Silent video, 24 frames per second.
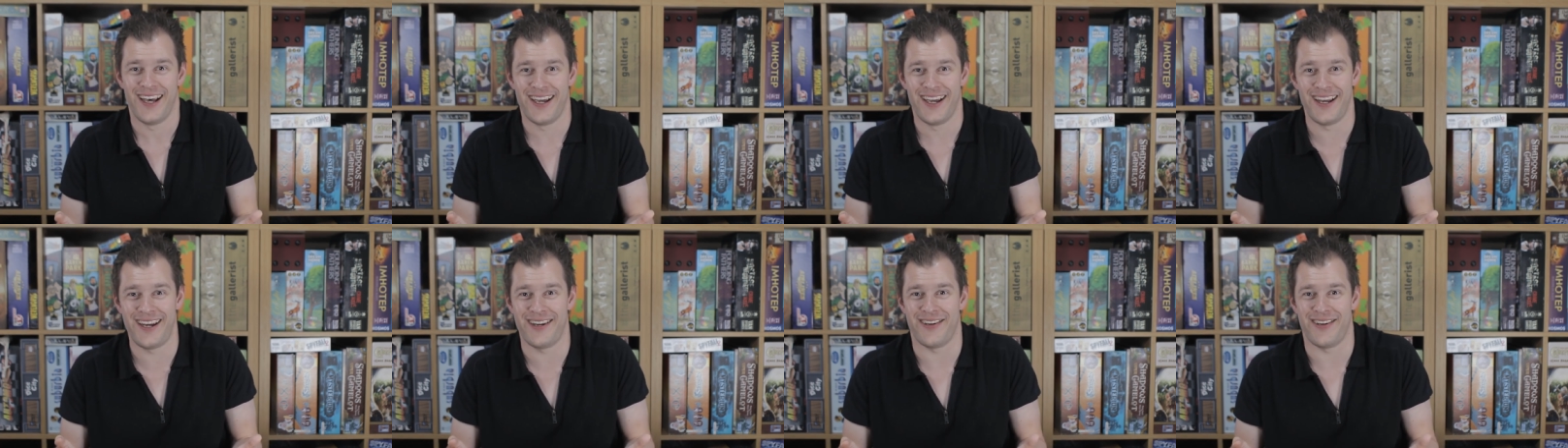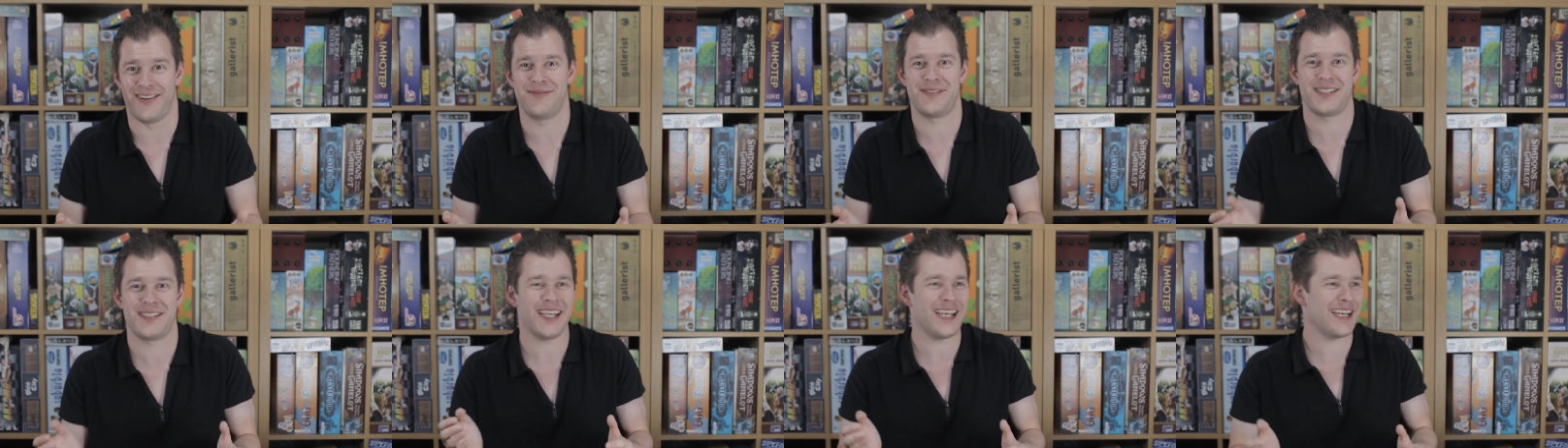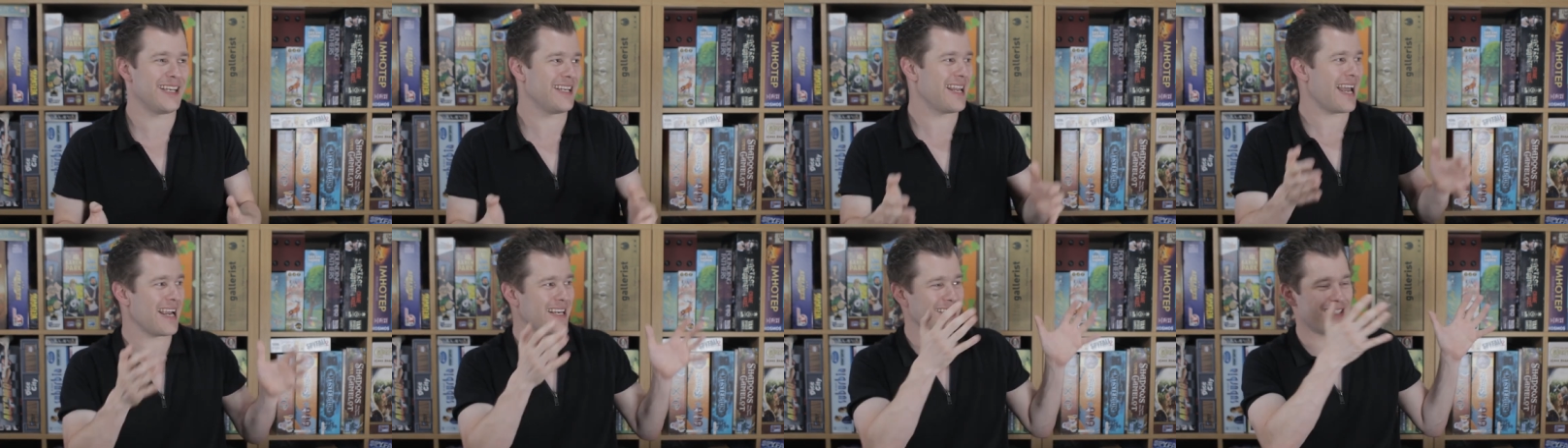You know, I'm
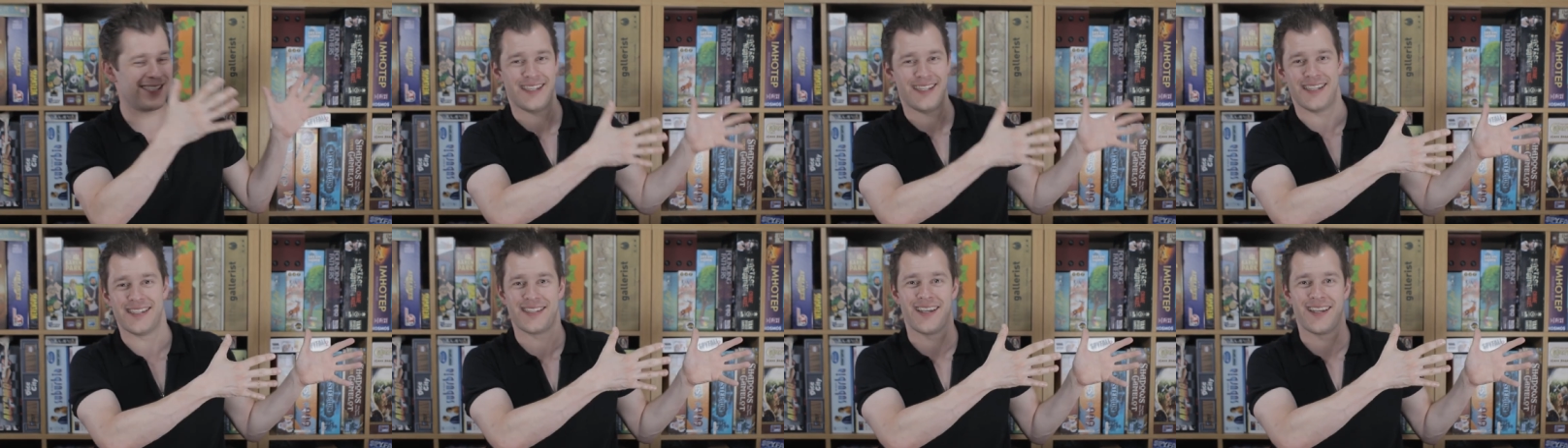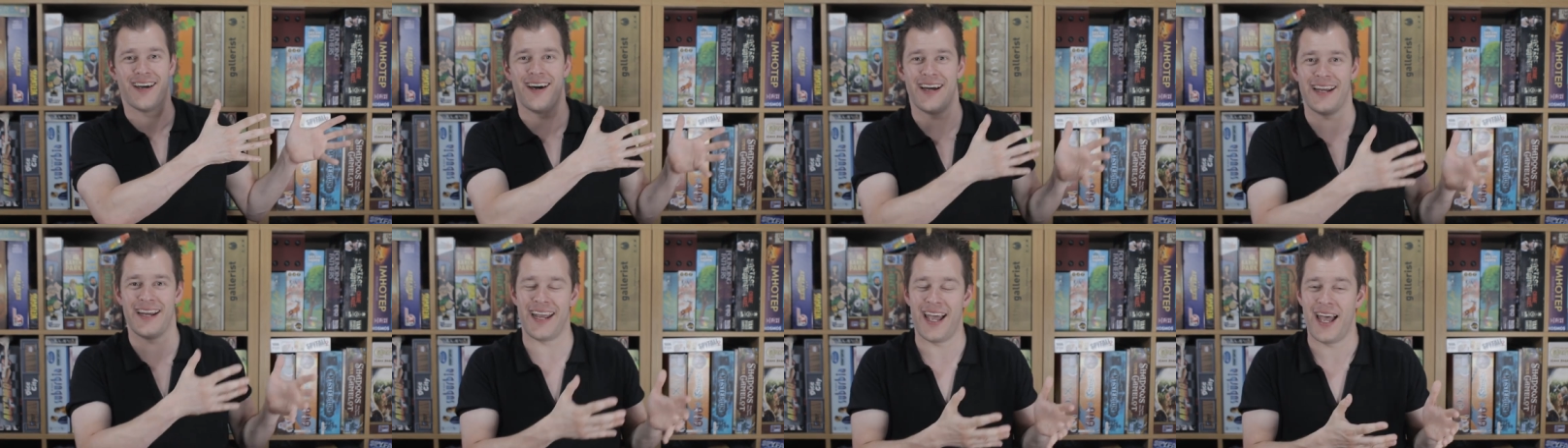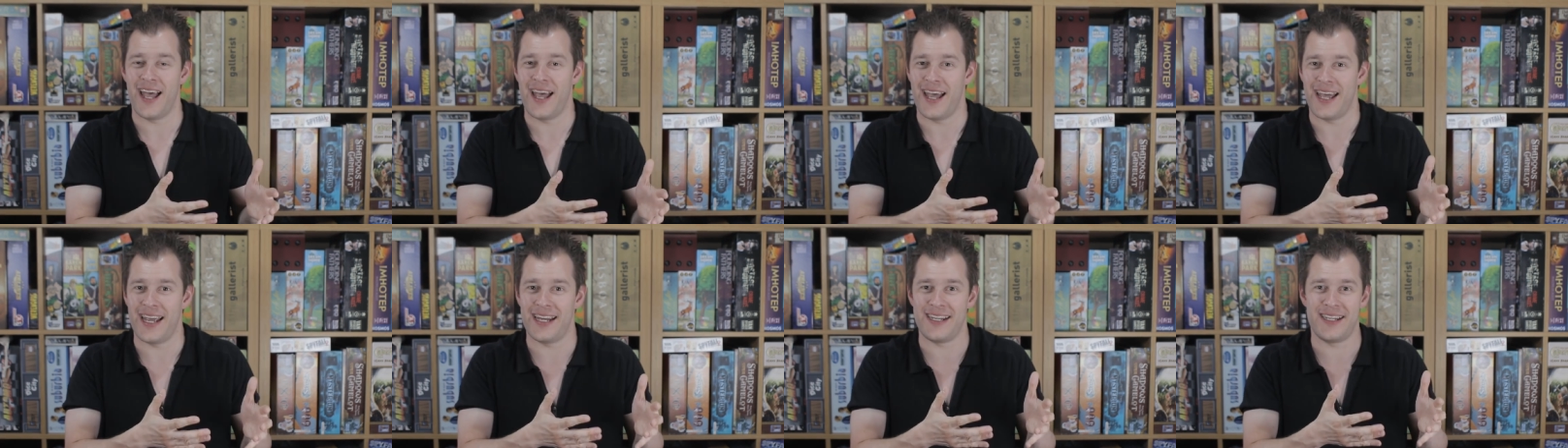sitting next to this guy.
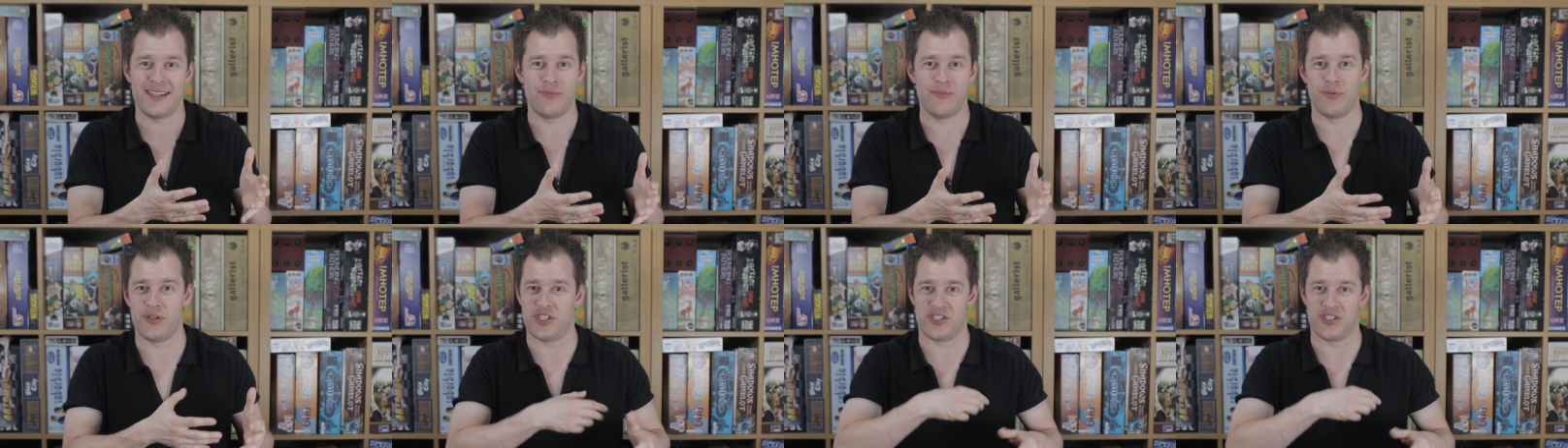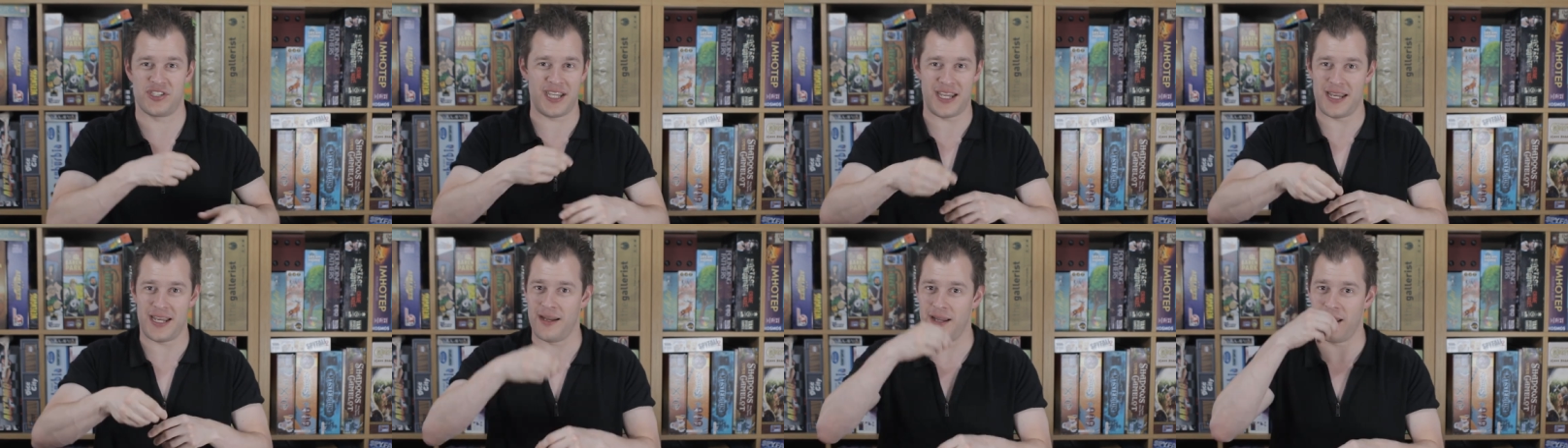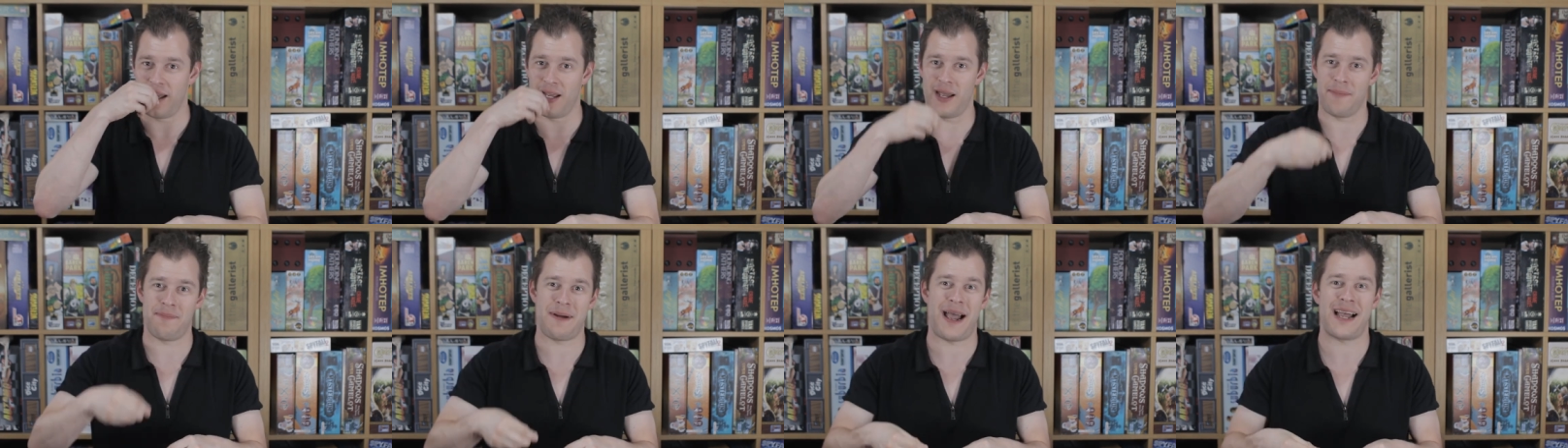We're just eating
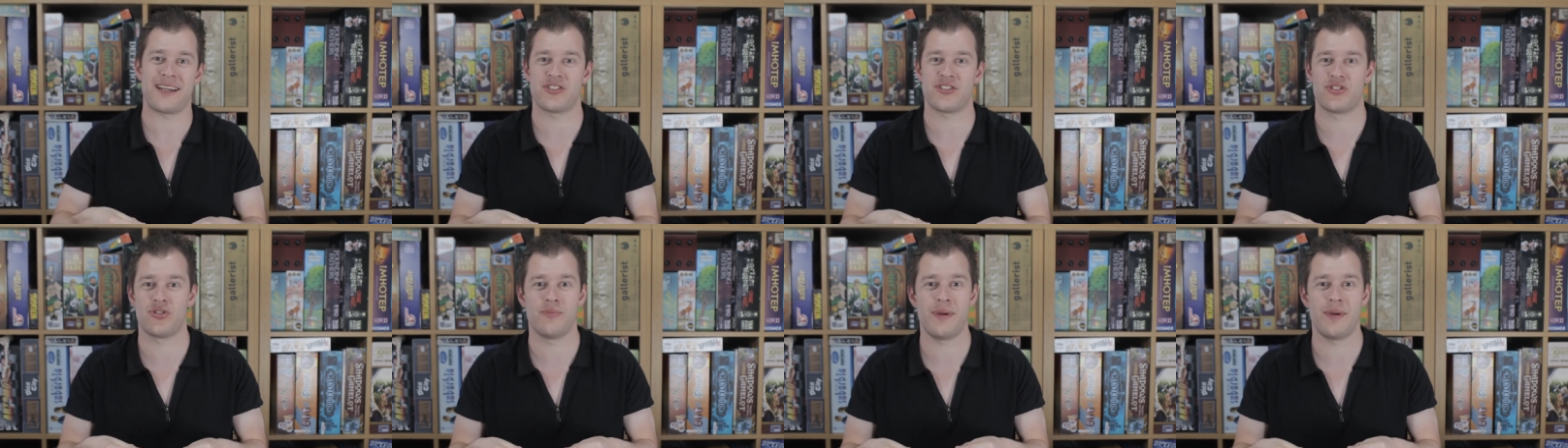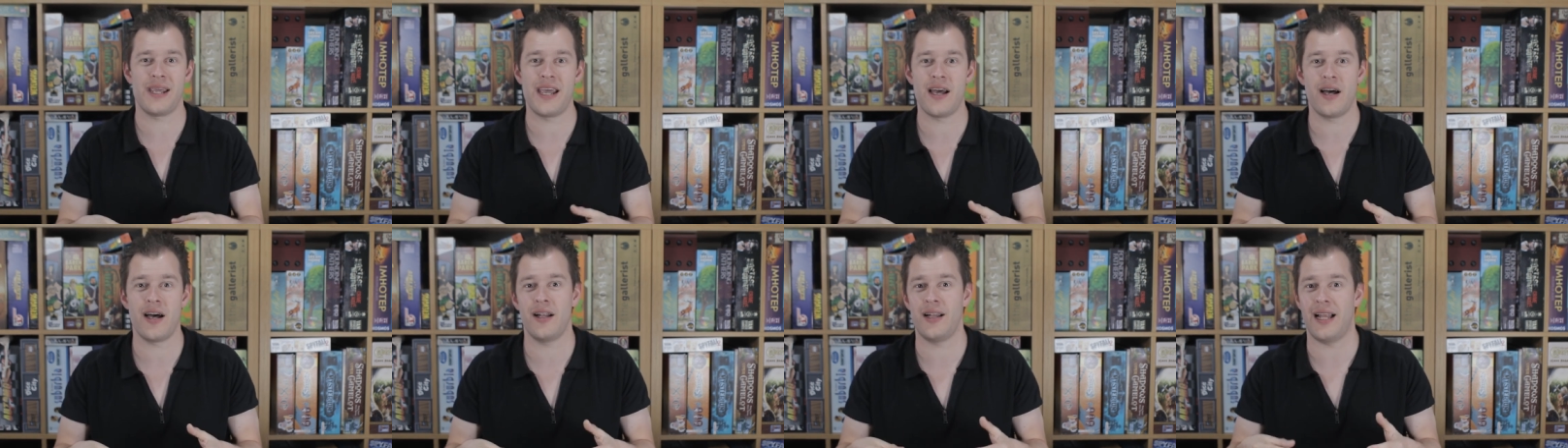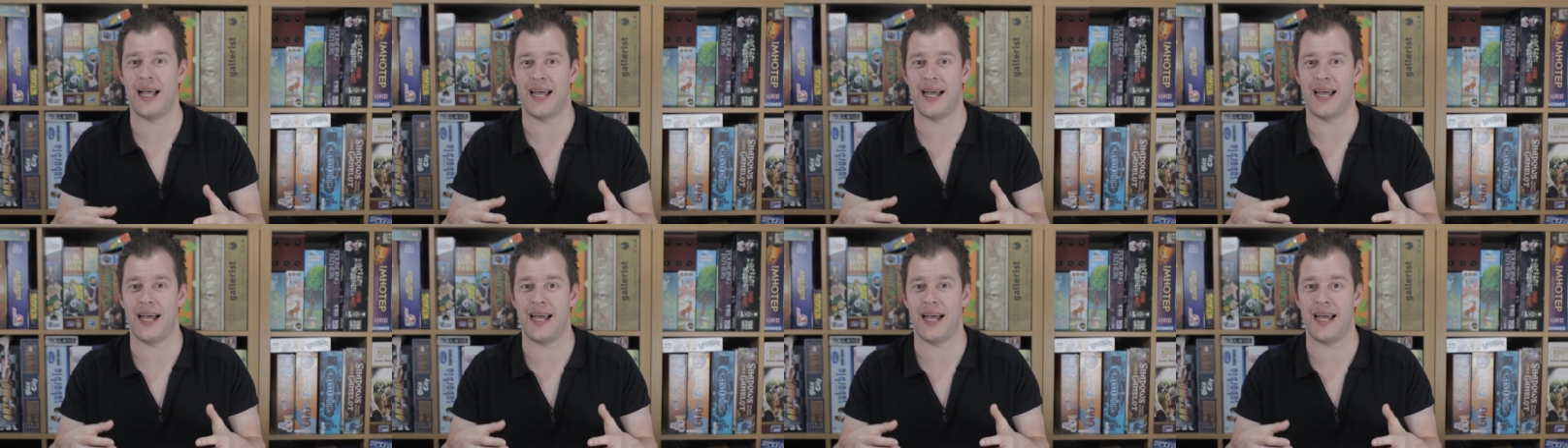like a pasta meal.